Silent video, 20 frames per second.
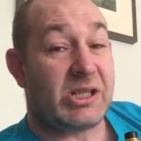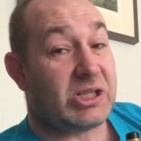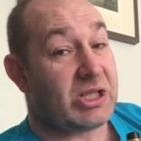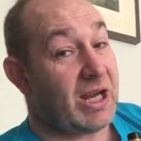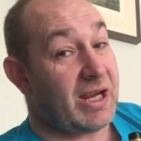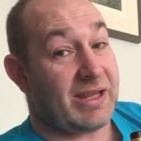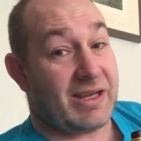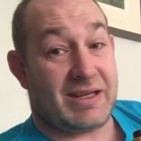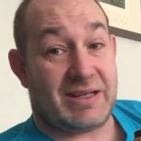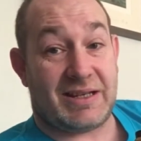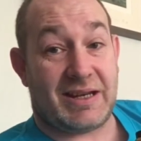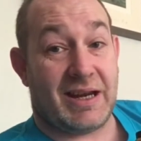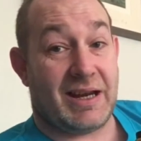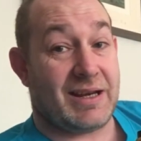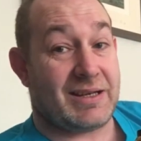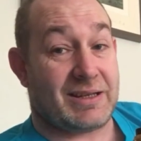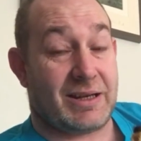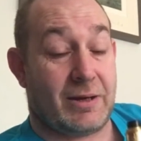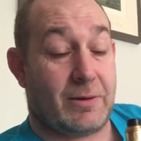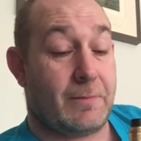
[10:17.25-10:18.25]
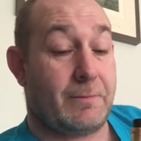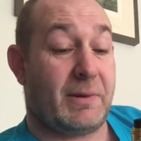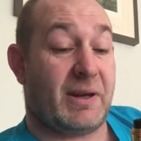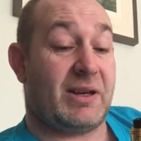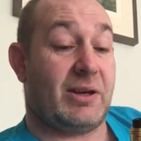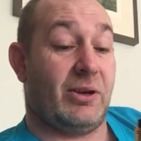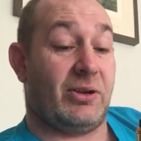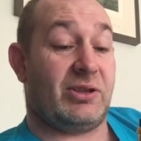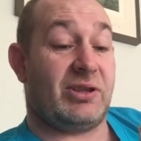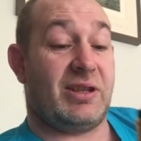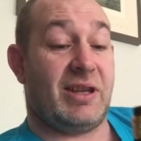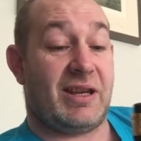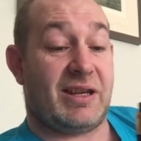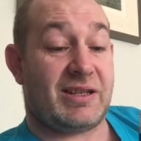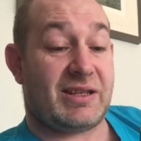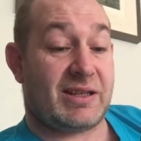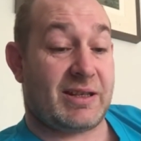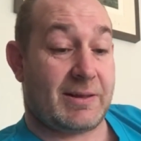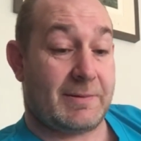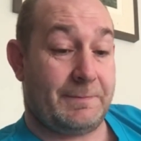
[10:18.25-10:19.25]
Check these guys out, because
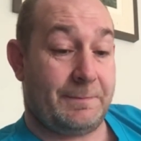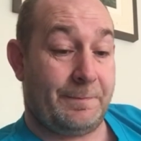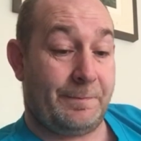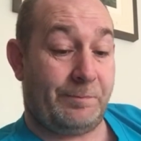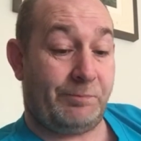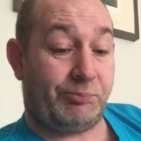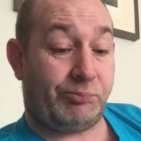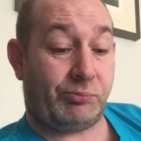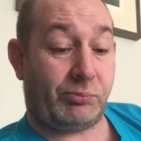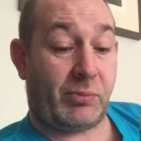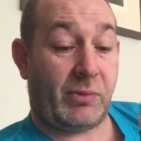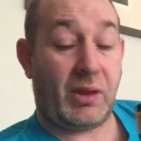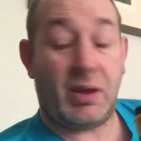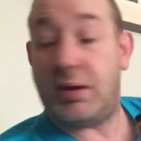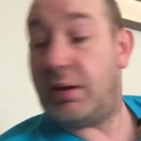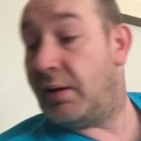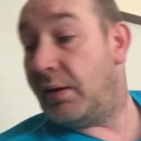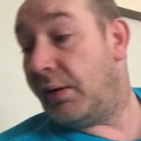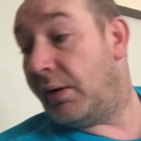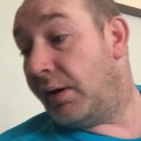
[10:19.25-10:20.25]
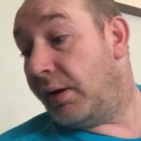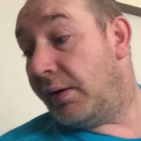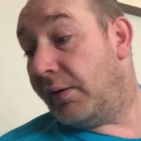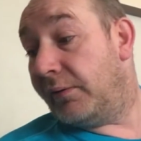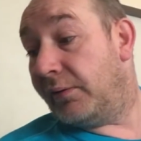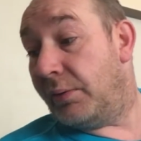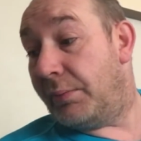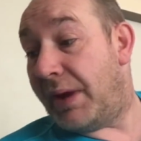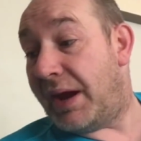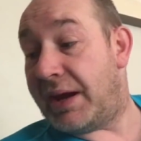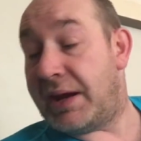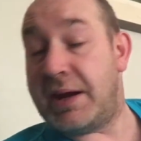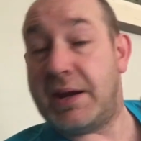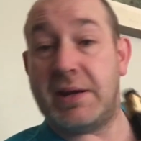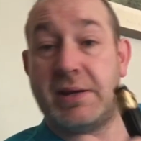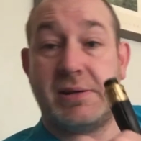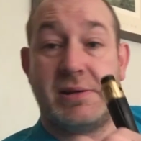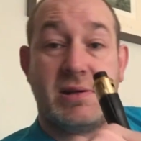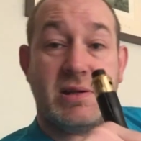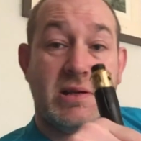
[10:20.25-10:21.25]
this, for
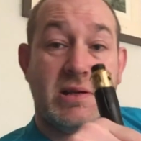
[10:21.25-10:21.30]
me,